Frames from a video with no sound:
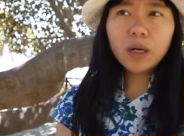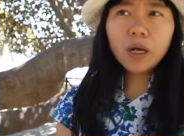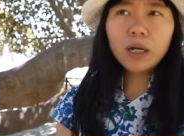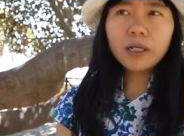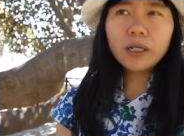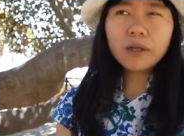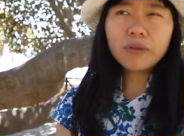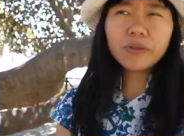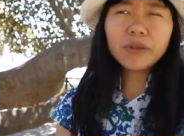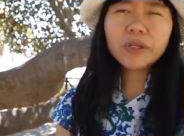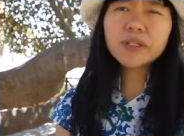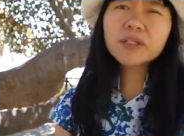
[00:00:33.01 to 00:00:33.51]

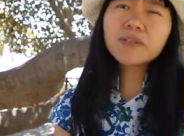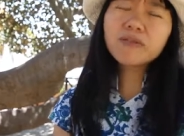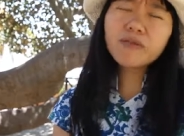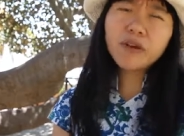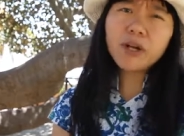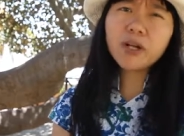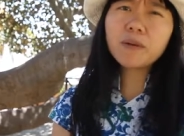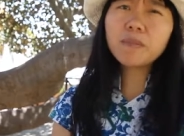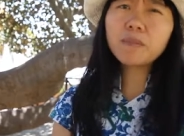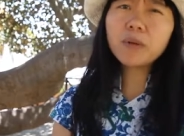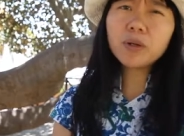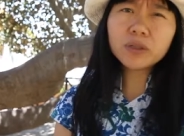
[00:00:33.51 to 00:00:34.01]
And I think it's
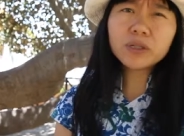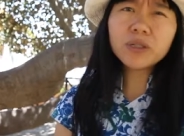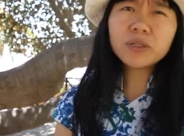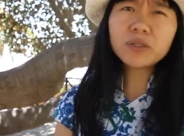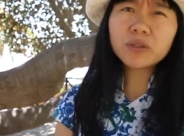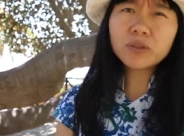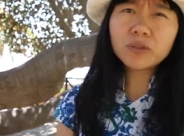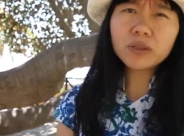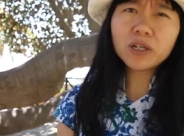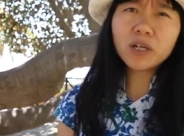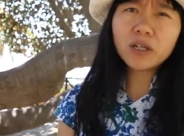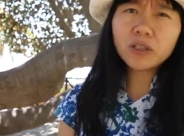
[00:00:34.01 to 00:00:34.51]
very
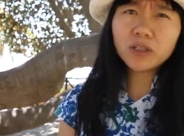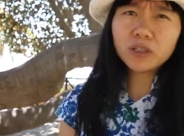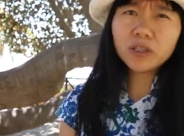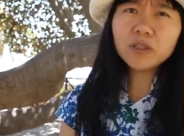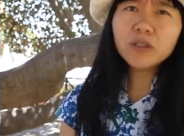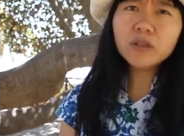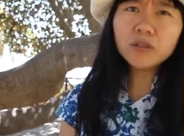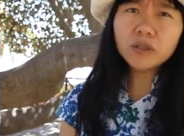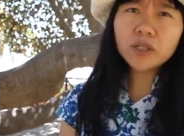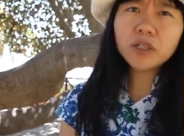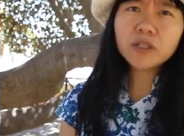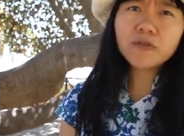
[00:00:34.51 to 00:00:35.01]
important to
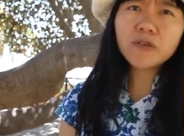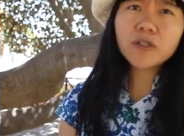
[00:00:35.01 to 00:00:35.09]
continue this